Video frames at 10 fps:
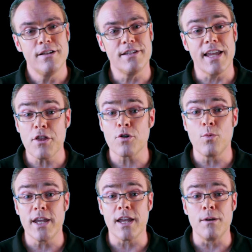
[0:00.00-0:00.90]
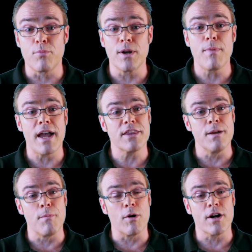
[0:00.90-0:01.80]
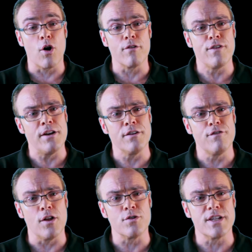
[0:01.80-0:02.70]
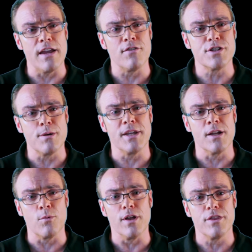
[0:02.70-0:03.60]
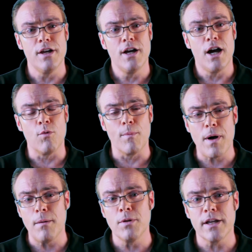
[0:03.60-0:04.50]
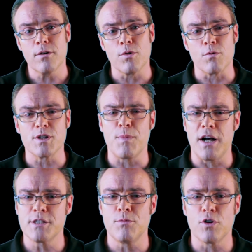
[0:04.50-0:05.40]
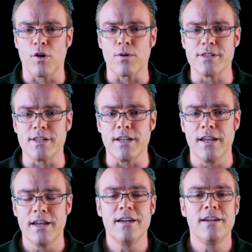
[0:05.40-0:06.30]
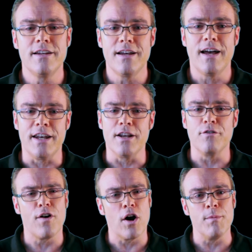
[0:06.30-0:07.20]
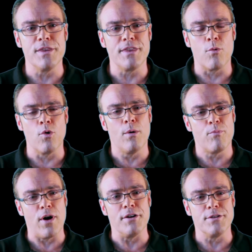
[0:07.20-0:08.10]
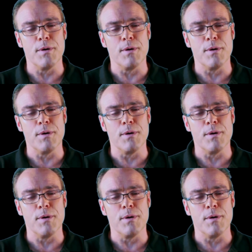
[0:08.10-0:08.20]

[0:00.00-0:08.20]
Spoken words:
Together we can bring back the America our founding fathers gave us to begin with, a republic with a responsible currency and an environment that we're all proud to